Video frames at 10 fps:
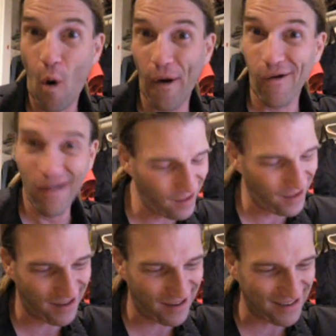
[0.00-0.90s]
Oil?
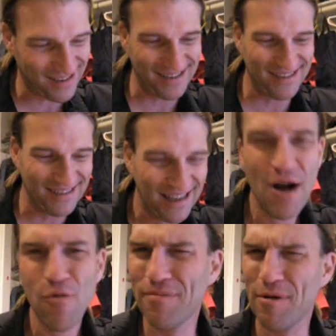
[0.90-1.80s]

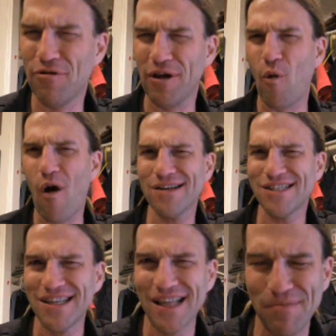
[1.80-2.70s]
Wouldn't be really
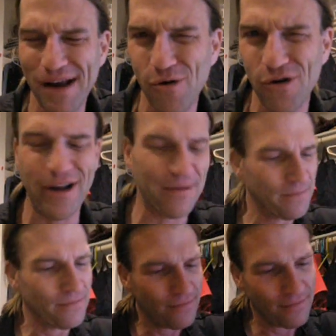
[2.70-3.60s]
washing them now, would it?